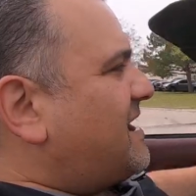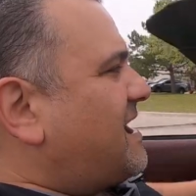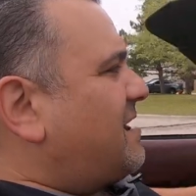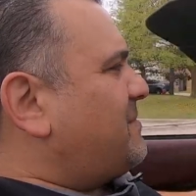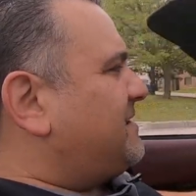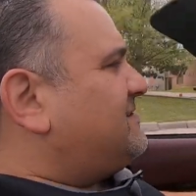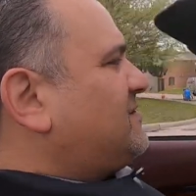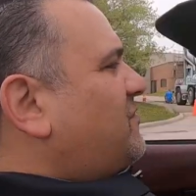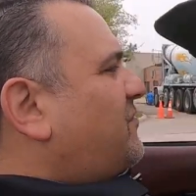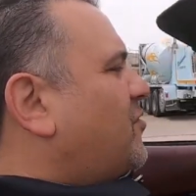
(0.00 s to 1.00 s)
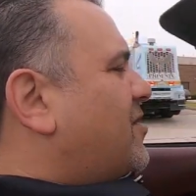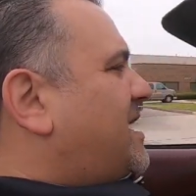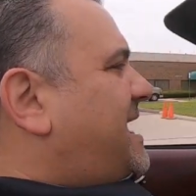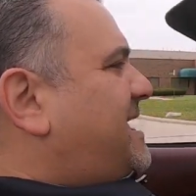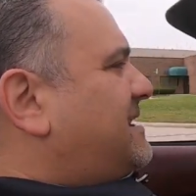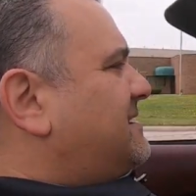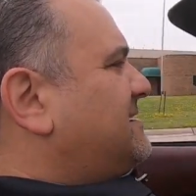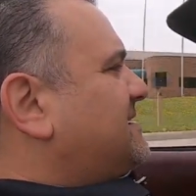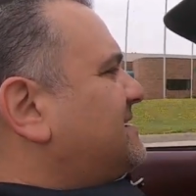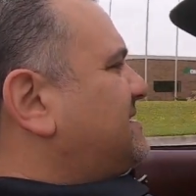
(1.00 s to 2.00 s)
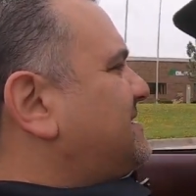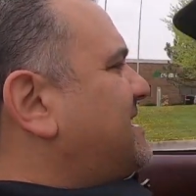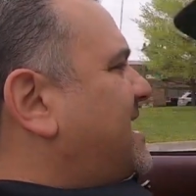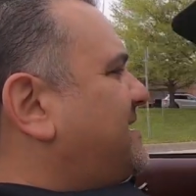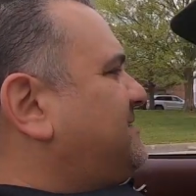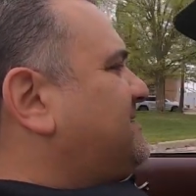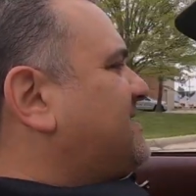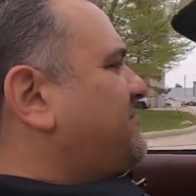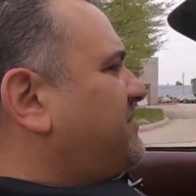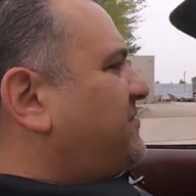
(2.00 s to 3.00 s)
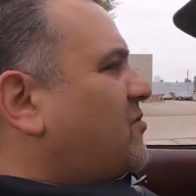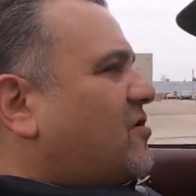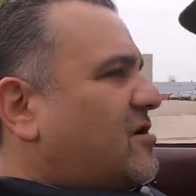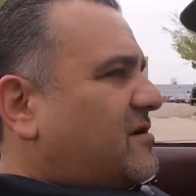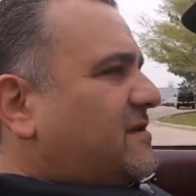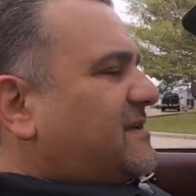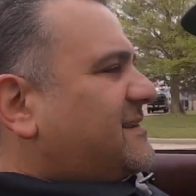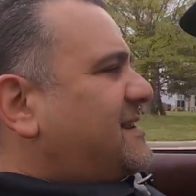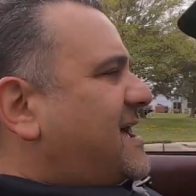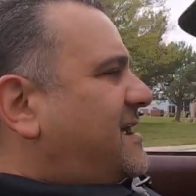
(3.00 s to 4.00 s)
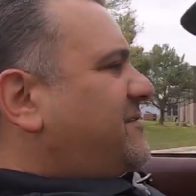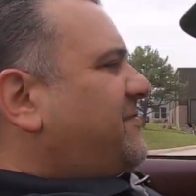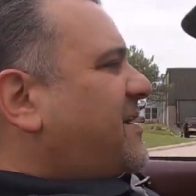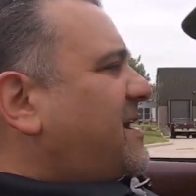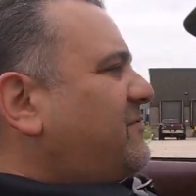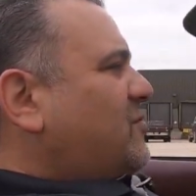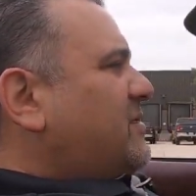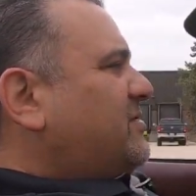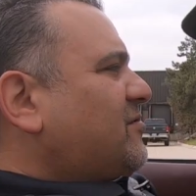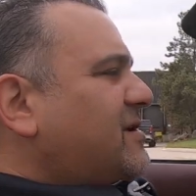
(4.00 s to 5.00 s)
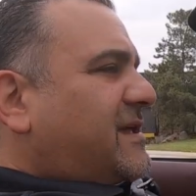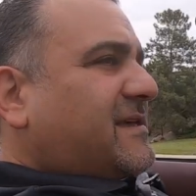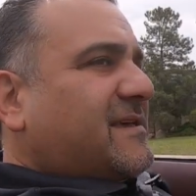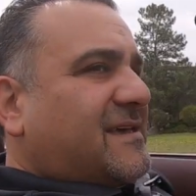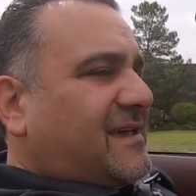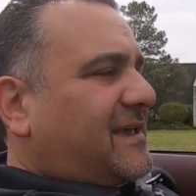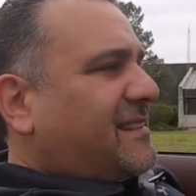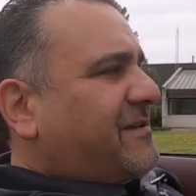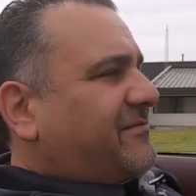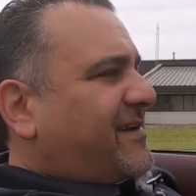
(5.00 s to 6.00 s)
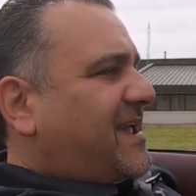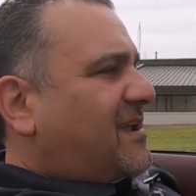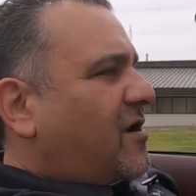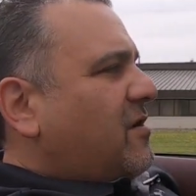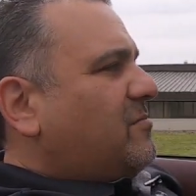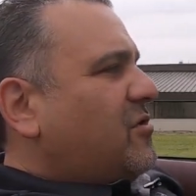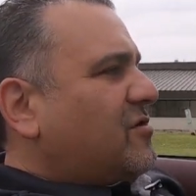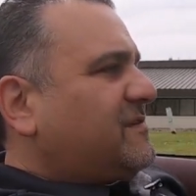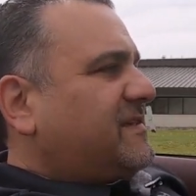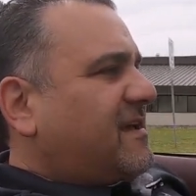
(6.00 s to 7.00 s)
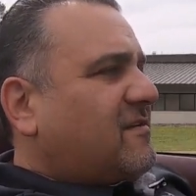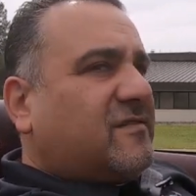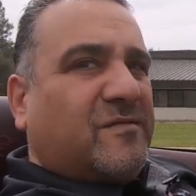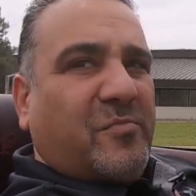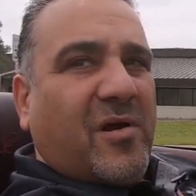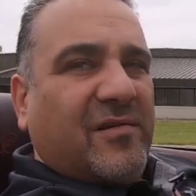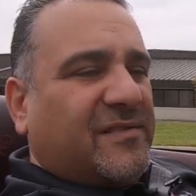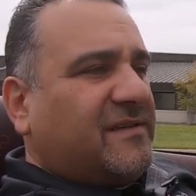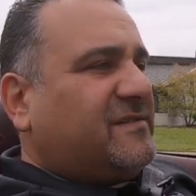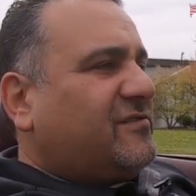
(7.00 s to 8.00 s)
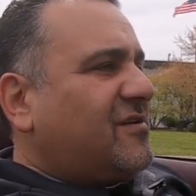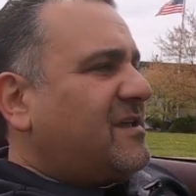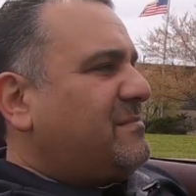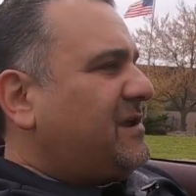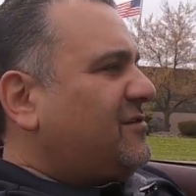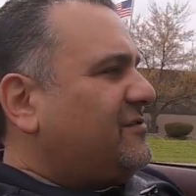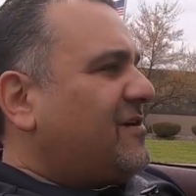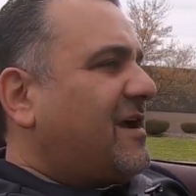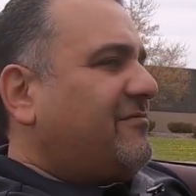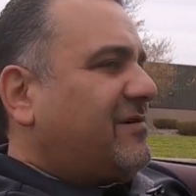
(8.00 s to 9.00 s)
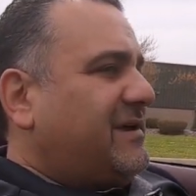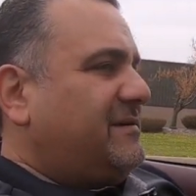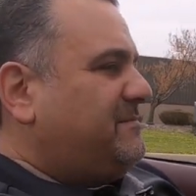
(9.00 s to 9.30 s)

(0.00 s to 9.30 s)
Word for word: Tom at 248 974 9513 and let Vanguard Motor Sales park this dream in your driveway.